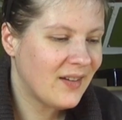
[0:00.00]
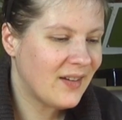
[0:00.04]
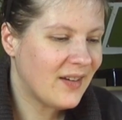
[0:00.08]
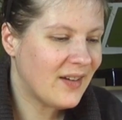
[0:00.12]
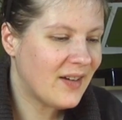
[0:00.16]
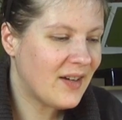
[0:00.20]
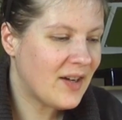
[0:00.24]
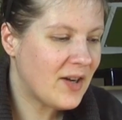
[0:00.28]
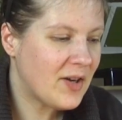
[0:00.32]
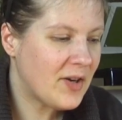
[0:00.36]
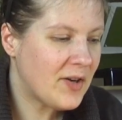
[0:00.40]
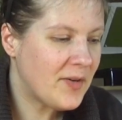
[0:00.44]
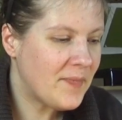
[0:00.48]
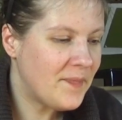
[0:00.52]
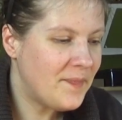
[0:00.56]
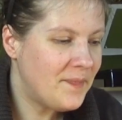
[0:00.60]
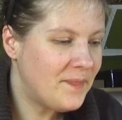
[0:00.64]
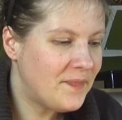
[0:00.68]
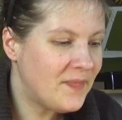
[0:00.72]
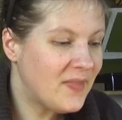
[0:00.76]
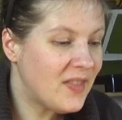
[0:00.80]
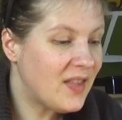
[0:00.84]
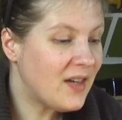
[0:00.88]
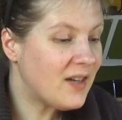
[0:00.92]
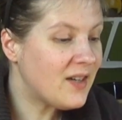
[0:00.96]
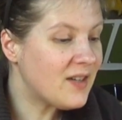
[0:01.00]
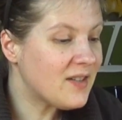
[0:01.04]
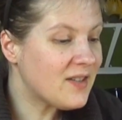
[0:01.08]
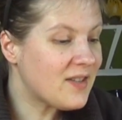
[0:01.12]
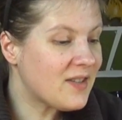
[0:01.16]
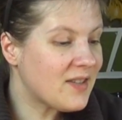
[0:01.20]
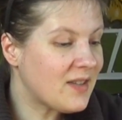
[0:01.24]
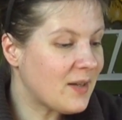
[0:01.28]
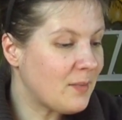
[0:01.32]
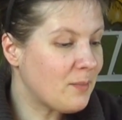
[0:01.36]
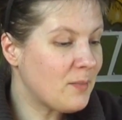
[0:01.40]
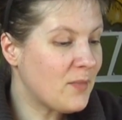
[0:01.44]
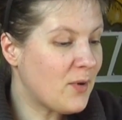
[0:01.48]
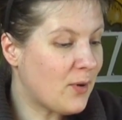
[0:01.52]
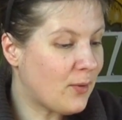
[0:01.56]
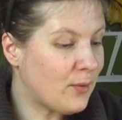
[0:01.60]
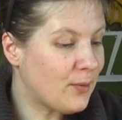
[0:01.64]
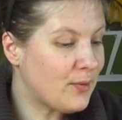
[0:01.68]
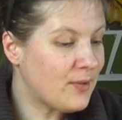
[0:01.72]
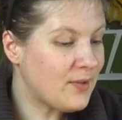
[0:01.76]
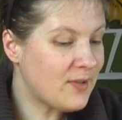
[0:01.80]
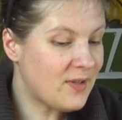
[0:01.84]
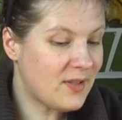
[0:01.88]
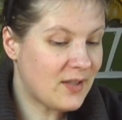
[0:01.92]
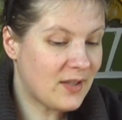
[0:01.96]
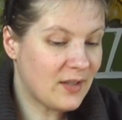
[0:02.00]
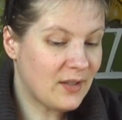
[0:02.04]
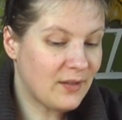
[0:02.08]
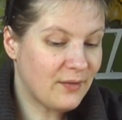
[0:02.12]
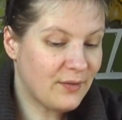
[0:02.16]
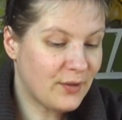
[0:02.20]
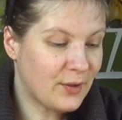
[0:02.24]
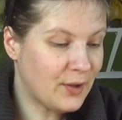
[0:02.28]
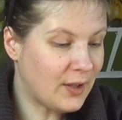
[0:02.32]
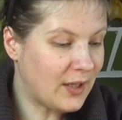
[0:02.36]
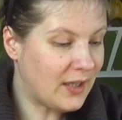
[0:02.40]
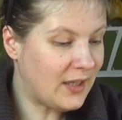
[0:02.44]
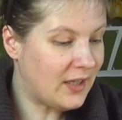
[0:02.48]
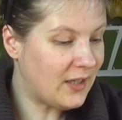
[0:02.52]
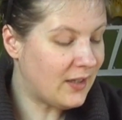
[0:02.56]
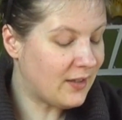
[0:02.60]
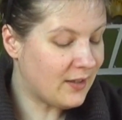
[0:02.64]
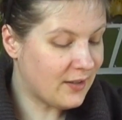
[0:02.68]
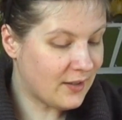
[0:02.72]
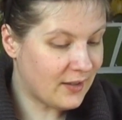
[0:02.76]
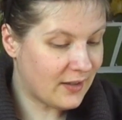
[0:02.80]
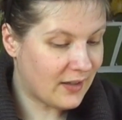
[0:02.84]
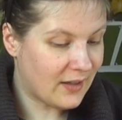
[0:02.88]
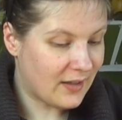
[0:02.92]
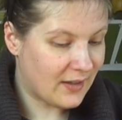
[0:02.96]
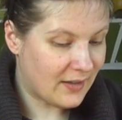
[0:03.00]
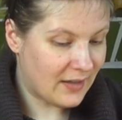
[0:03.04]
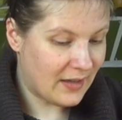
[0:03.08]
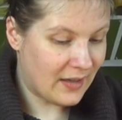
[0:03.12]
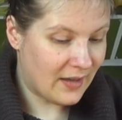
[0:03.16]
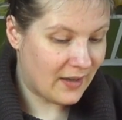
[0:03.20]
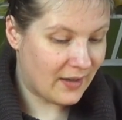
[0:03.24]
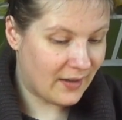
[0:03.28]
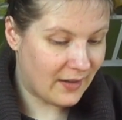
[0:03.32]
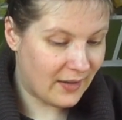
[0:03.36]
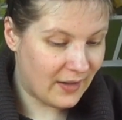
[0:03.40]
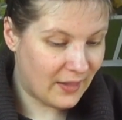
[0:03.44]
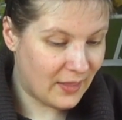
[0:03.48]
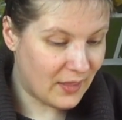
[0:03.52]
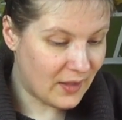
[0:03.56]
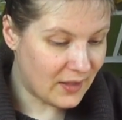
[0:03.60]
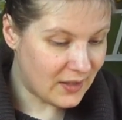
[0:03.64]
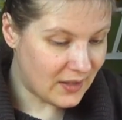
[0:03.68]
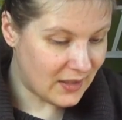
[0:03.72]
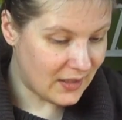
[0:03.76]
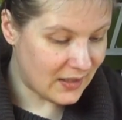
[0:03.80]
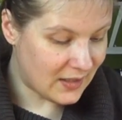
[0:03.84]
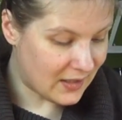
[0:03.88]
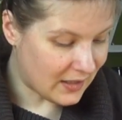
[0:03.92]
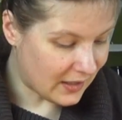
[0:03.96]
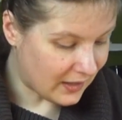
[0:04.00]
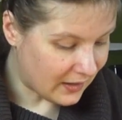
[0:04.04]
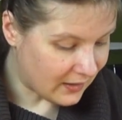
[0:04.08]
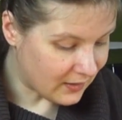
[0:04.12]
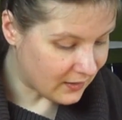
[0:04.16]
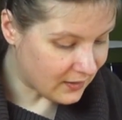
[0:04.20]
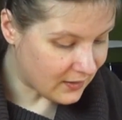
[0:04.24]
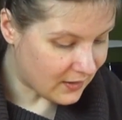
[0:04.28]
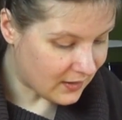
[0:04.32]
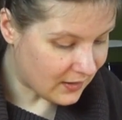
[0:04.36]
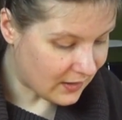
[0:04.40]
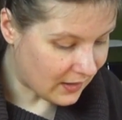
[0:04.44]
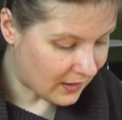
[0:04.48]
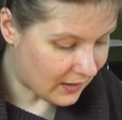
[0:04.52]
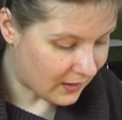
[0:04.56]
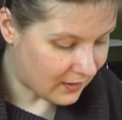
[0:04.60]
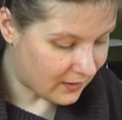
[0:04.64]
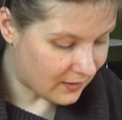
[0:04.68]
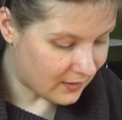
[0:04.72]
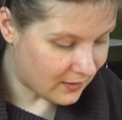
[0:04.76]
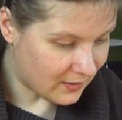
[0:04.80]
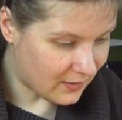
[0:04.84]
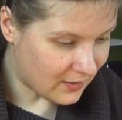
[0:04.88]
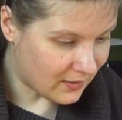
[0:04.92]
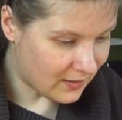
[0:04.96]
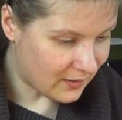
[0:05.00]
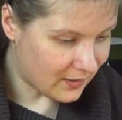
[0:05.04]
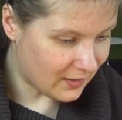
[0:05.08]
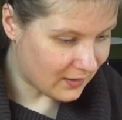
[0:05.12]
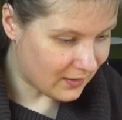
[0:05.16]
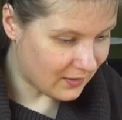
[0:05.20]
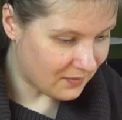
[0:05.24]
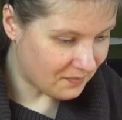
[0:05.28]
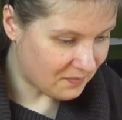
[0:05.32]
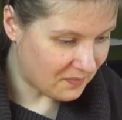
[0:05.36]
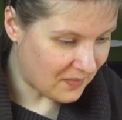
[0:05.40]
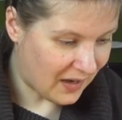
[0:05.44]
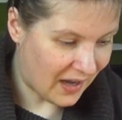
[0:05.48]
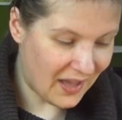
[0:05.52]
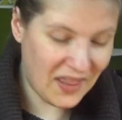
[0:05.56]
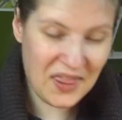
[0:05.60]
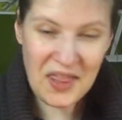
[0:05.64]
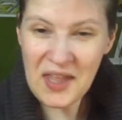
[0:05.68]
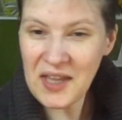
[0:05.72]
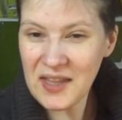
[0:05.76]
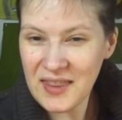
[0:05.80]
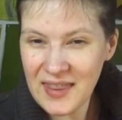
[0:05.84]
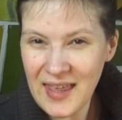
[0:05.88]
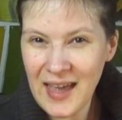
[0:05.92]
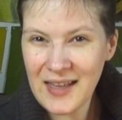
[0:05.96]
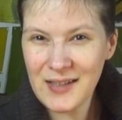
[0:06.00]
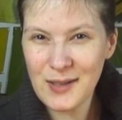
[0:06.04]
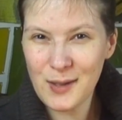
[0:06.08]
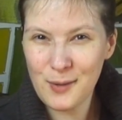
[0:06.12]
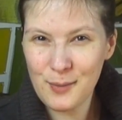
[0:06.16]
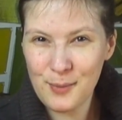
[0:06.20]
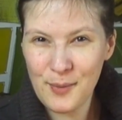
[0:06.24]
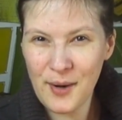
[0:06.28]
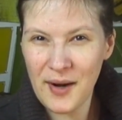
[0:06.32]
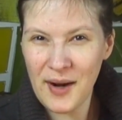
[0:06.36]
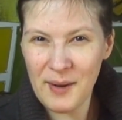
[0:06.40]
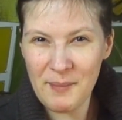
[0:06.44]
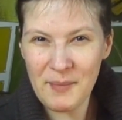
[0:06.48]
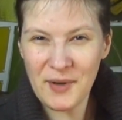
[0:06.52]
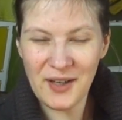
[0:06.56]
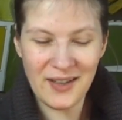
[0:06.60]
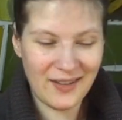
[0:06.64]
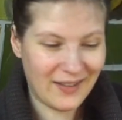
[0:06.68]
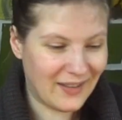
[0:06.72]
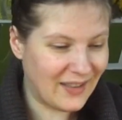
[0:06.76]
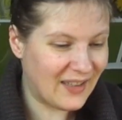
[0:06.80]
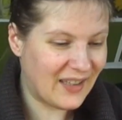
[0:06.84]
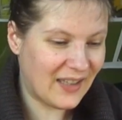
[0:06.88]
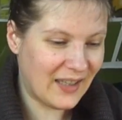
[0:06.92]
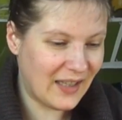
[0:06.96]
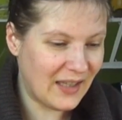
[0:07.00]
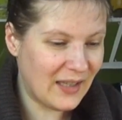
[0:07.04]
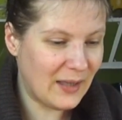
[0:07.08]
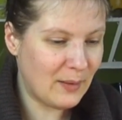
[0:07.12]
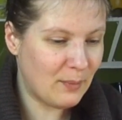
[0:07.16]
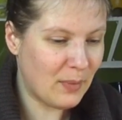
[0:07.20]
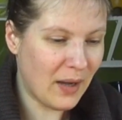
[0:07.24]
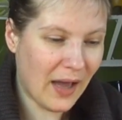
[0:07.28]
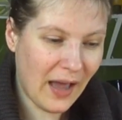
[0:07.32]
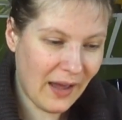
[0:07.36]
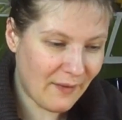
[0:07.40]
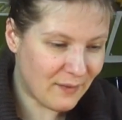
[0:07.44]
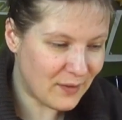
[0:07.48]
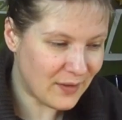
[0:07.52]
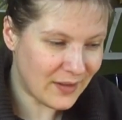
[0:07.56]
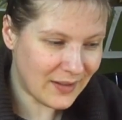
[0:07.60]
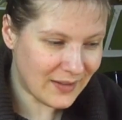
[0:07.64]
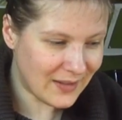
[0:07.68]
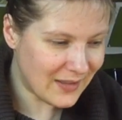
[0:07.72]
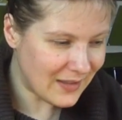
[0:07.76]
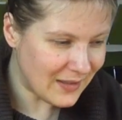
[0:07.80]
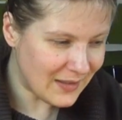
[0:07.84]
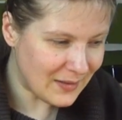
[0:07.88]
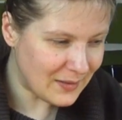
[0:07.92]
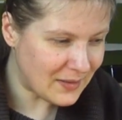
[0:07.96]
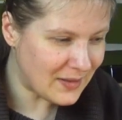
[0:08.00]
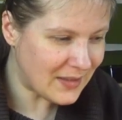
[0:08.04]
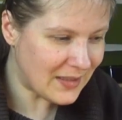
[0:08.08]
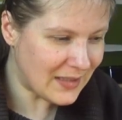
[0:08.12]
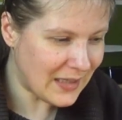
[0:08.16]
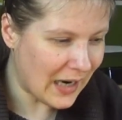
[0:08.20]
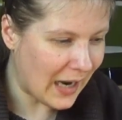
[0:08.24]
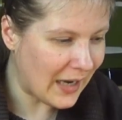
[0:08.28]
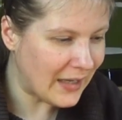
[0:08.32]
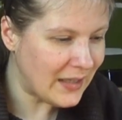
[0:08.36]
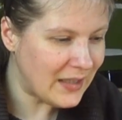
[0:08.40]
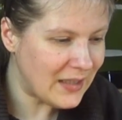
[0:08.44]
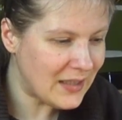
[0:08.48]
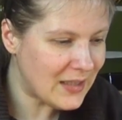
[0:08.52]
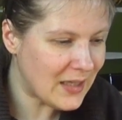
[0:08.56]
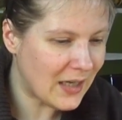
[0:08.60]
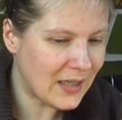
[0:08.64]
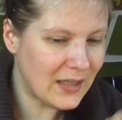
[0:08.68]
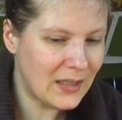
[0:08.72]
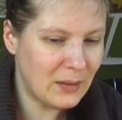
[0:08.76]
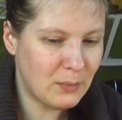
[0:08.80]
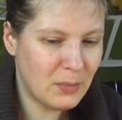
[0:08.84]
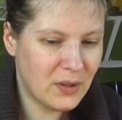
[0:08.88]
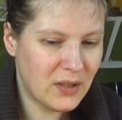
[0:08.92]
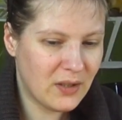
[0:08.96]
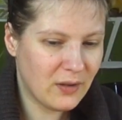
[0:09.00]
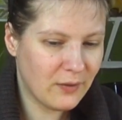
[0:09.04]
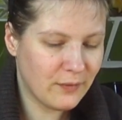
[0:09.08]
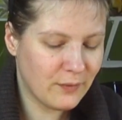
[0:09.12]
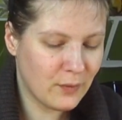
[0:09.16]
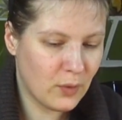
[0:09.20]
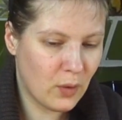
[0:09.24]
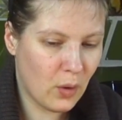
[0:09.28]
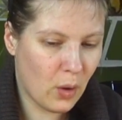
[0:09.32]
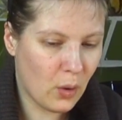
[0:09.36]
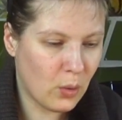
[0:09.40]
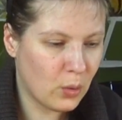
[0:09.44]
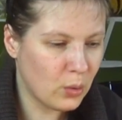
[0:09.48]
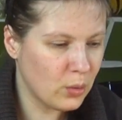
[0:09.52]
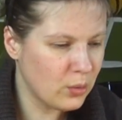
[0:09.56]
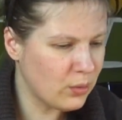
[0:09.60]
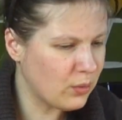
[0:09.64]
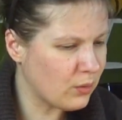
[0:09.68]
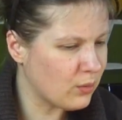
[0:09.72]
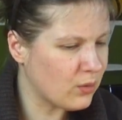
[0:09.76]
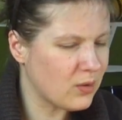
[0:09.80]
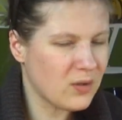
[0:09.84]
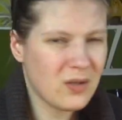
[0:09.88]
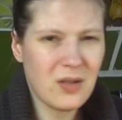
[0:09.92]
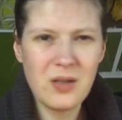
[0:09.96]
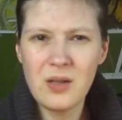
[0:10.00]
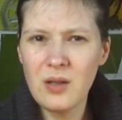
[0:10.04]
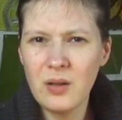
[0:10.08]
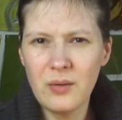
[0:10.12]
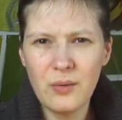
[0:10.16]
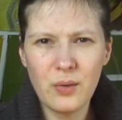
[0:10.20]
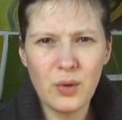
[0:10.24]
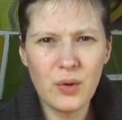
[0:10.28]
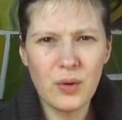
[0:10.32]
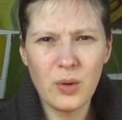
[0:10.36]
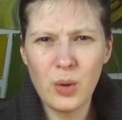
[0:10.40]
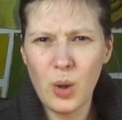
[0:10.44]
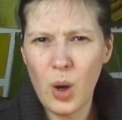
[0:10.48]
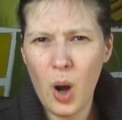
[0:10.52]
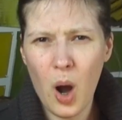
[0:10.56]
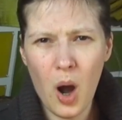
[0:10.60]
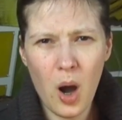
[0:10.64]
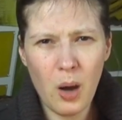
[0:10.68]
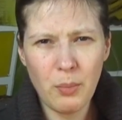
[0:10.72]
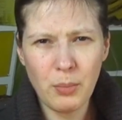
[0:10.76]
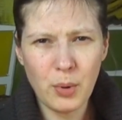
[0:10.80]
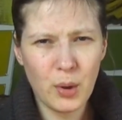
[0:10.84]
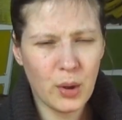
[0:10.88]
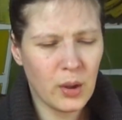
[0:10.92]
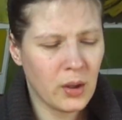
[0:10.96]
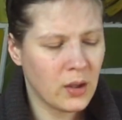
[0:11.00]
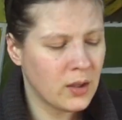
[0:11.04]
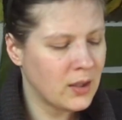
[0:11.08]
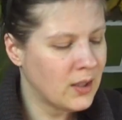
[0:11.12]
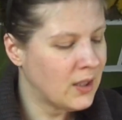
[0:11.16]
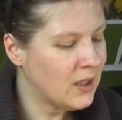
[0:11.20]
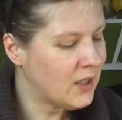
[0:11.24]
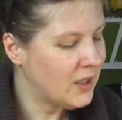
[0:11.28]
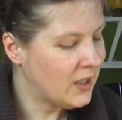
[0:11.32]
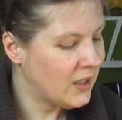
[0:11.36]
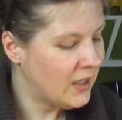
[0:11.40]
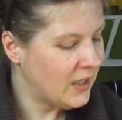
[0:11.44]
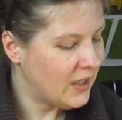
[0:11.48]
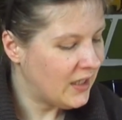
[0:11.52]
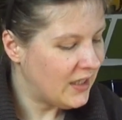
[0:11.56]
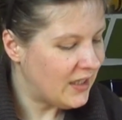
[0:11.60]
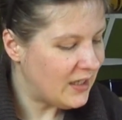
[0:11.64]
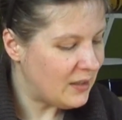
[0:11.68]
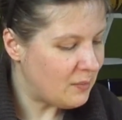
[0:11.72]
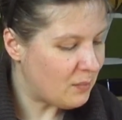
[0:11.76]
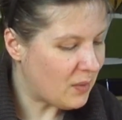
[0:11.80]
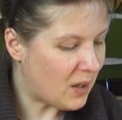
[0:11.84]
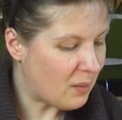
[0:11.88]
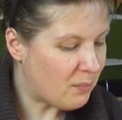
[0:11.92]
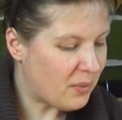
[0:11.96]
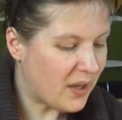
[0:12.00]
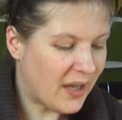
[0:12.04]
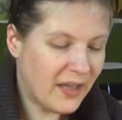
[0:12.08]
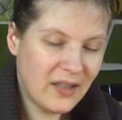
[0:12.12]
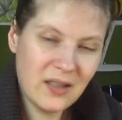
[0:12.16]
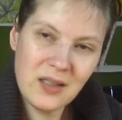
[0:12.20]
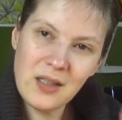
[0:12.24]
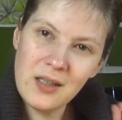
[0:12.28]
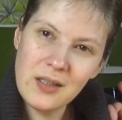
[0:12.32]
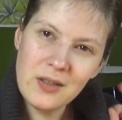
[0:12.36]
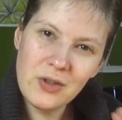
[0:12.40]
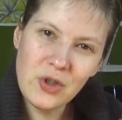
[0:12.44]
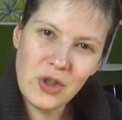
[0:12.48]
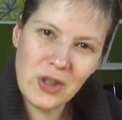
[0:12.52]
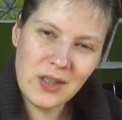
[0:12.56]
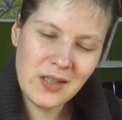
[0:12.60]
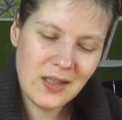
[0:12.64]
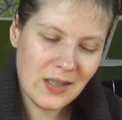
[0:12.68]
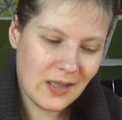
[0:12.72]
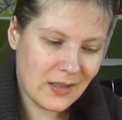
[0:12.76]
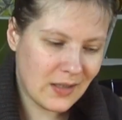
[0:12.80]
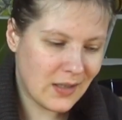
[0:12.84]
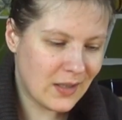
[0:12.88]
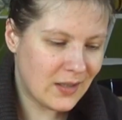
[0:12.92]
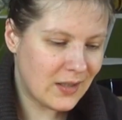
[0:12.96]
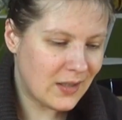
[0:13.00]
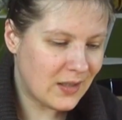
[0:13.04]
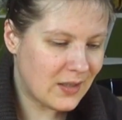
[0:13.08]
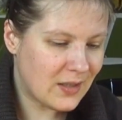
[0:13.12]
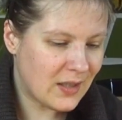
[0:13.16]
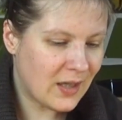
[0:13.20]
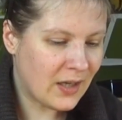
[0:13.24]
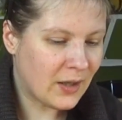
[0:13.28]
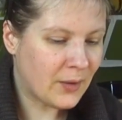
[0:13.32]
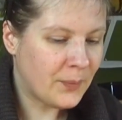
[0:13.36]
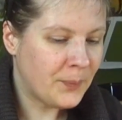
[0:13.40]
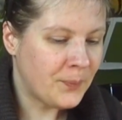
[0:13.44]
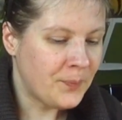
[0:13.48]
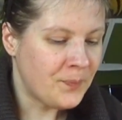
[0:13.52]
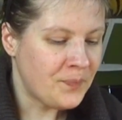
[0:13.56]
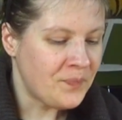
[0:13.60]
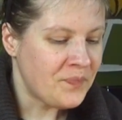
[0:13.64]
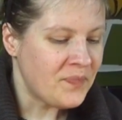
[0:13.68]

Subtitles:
There's some gold and silver here in the details, and I think that's what I'm gonna keep. I have a tiny, tiny bit of gold or silver or copper in my painting just as a detail.